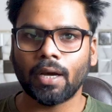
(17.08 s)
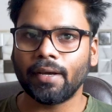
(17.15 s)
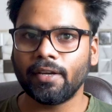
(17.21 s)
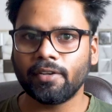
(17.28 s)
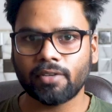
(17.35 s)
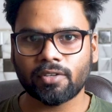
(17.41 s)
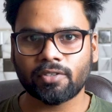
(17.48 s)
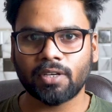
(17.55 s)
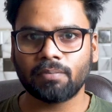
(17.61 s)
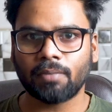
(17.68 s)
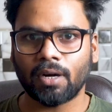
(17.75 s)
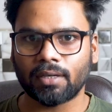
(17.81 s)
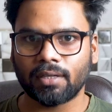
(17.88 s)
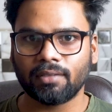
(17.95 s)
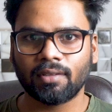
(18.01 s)
An interesting
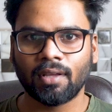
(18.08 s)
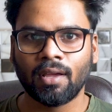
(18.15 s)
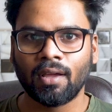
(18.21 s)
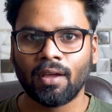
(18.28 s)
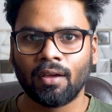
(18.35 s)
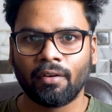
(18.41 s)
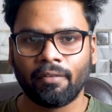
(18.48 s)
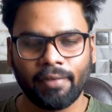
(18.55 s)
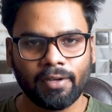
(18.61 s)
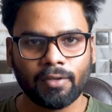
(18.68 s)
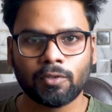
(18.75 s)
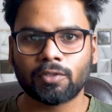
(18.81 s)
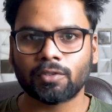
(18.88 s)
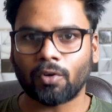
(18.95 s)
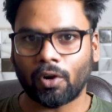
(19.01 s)
part is we'll
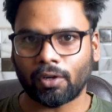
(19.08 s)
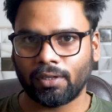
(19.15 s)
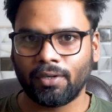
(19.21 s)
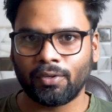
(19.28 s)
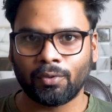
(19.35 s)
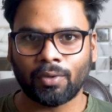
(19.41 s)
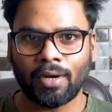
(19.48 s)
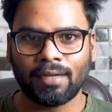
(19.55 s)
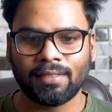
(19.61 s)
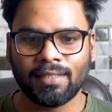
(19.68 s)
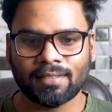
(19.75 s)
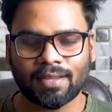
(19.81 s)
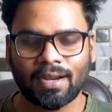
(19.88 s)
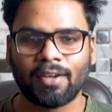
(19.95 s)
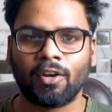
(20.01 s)
use Kotlin to write
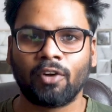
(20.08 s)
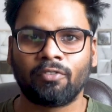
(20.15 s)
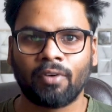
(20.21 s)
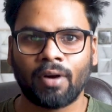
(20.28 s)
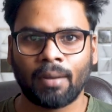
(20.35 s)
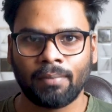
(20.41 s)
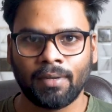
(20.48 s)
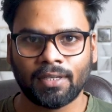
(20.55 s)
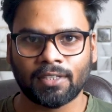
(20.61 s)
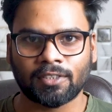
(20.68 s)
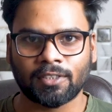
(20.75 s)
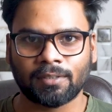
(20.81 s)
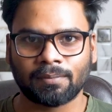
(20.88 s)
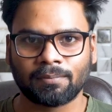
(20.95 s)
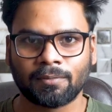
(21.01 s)
this kind of
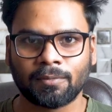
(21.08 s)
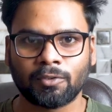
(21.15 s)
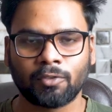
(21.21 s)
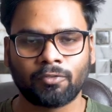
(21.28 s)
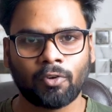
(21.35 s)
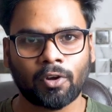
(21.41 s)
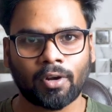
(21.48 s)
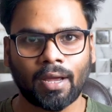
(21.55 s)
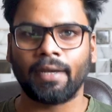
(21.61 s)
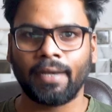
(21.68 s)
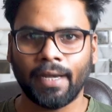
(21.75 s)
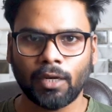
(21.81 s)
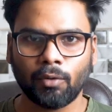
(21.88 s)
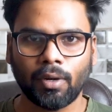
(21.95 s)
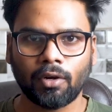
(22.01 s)
application. So for
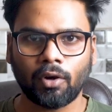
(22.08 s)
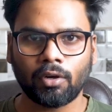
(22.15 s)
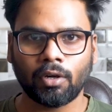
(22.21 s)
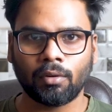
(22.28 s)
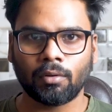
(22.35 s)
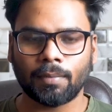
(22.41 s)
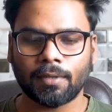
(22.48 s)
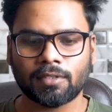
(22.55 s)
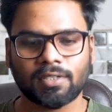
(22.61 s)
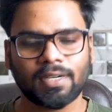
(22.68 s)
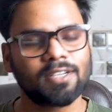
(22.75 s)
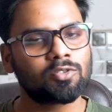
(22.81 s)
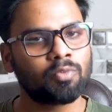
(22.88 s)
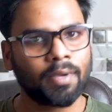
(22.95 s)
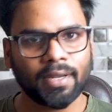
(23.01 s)
native Android developers,
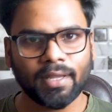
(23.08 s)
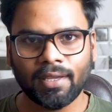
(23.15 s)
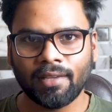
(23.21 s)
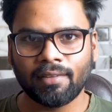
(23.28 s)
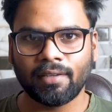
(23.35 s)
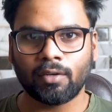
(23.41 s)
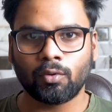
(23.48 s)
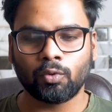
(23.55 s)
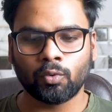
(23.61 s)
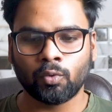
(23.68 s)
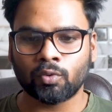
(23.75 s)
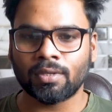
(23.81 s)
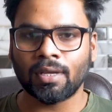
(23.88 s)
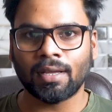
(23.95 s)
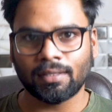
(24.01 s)
it's very easy to
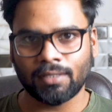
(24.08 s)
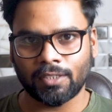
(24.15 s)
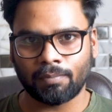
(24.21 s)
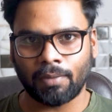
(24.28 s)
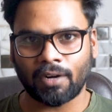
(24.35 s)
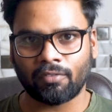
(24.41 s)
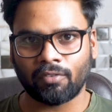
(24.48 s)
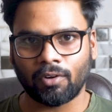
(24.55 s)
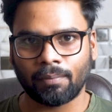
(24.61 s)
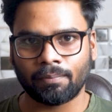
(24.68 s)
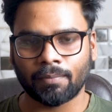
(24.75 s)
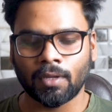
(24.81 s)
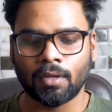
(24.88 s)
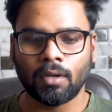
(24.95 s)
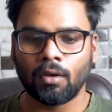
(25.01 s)
use this platform.
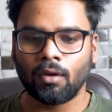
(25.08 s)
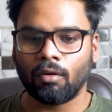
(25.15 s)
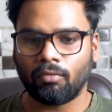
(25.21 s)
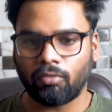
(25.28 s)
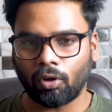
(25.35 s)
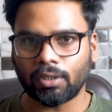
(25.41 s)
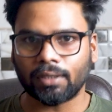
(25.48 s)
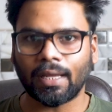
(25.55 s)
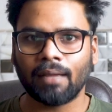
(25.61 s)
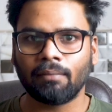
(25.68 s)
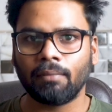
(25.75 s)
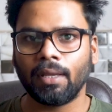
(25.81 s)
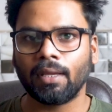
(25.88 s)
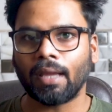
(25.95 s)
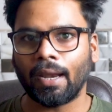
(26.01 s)
For the
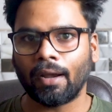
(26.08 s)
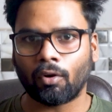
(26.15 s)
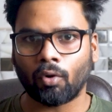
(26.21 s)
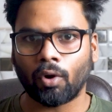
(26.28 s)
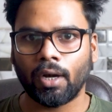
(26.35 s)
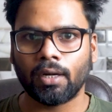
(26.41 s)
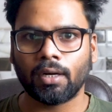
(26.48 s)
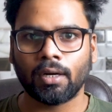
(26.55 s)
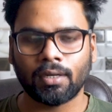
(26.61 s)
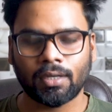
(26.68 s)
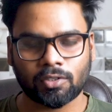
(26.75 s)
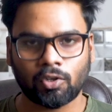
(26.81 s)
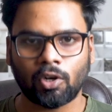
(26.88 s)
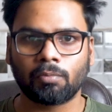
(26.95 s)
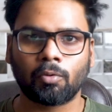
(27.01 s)
time being, Android
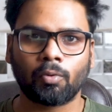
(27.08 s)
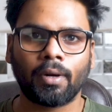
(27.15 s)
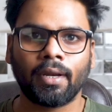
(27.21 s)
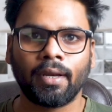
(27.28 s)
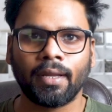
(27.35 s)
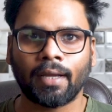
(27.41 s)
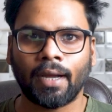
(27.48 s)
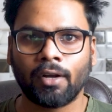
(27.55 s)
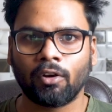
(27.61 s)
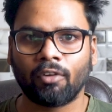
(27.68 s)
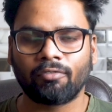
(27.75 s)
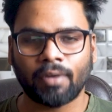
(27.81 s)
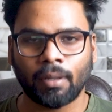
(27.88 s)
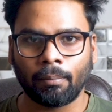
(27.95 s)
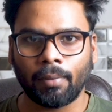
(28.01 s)
does not provide any kind
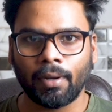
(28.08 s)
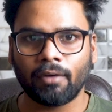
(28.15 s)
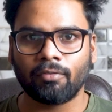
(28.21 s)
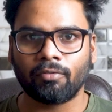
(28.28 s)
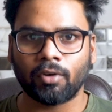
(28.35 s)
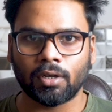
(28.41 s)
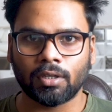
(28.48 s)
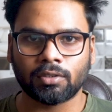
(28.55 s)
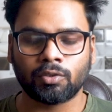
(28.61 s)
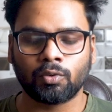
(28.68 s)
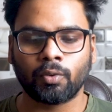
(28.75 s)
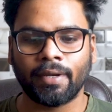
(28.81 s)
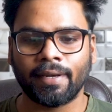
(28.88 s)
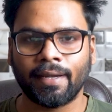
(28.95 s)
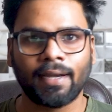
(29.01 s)
of template for us to
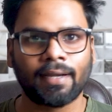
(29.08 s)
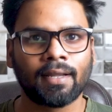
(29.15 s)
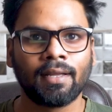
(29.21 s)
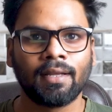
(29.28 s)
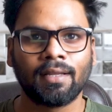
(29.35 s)
create